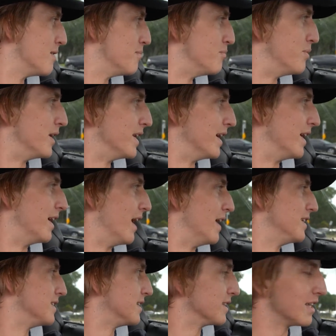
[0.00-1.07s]
But I
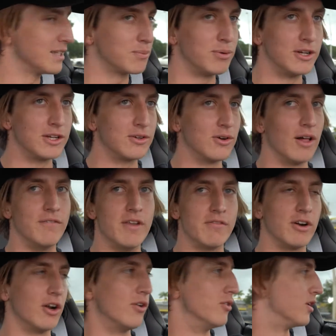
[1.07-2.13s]
just think that's pretty cool. I've
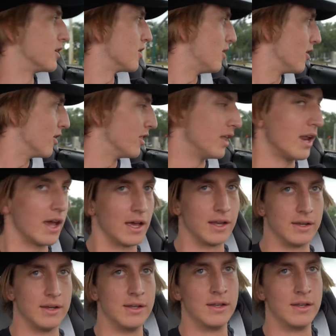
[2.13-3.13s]
never owned a car that had